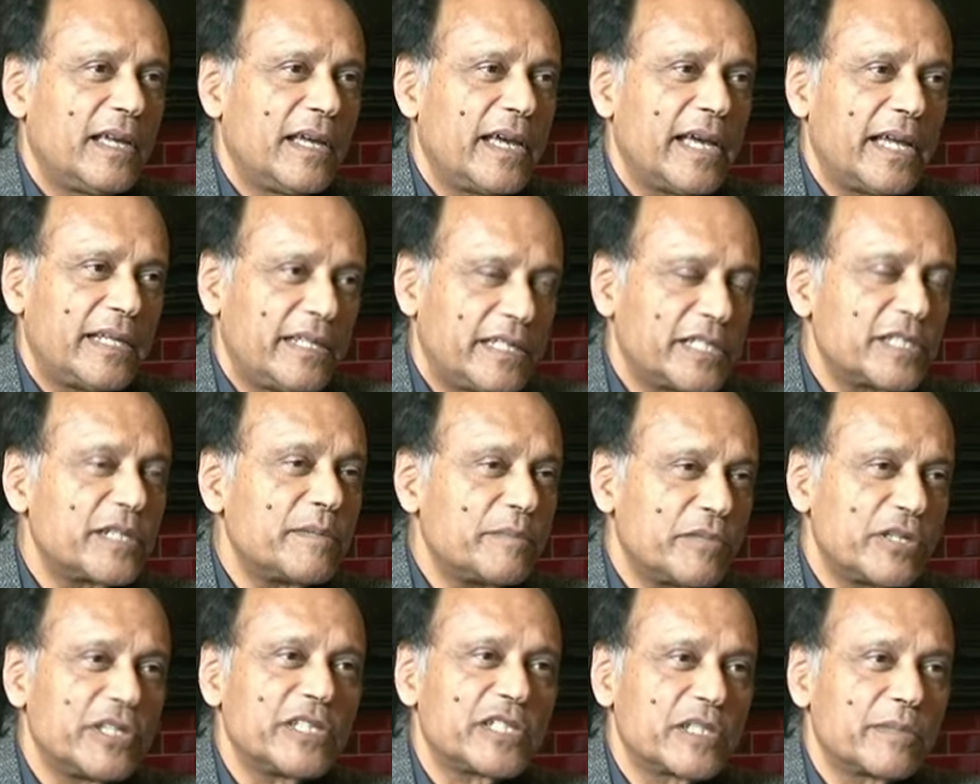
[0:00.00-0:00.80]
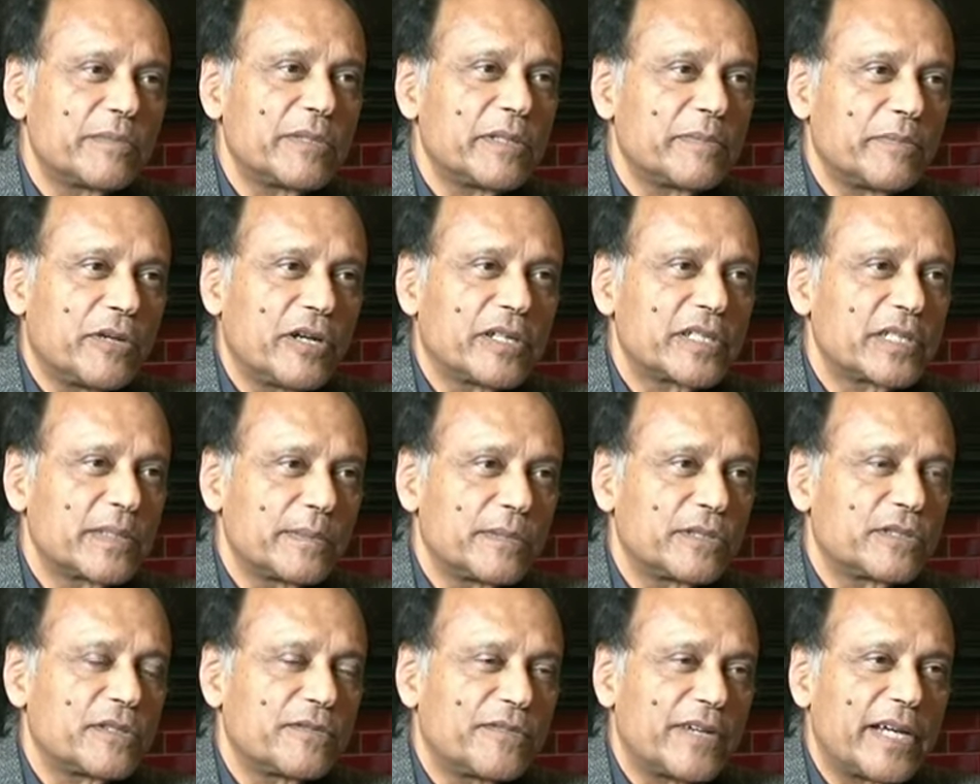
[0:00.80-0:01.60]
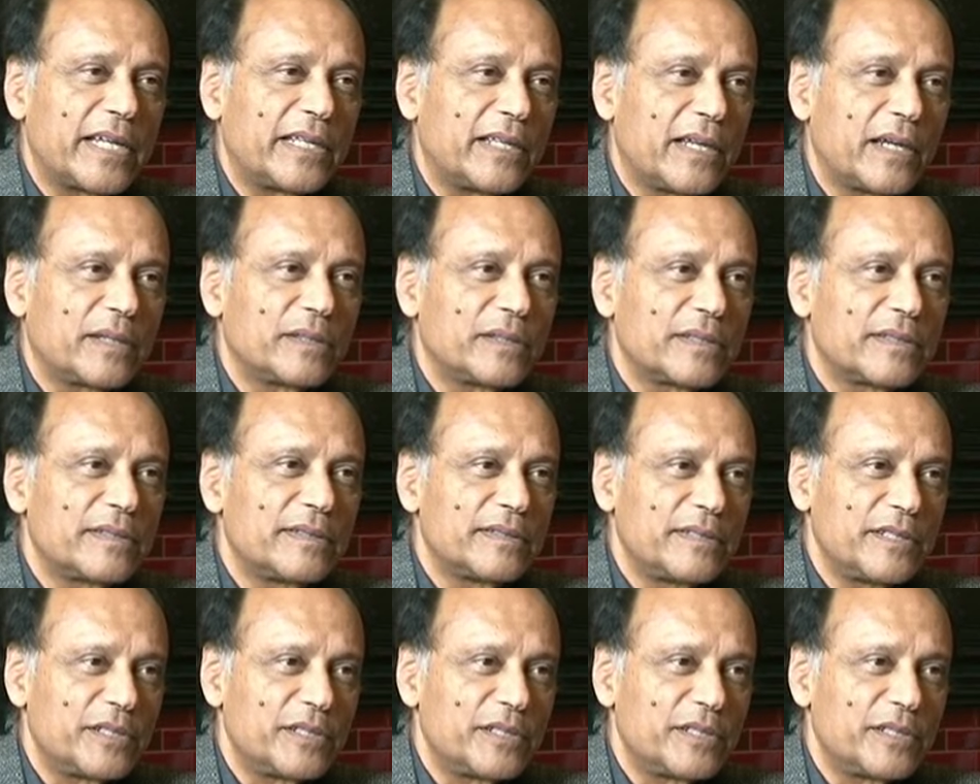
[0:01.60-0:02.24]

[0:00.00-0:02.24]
And it's in principle possible to find out,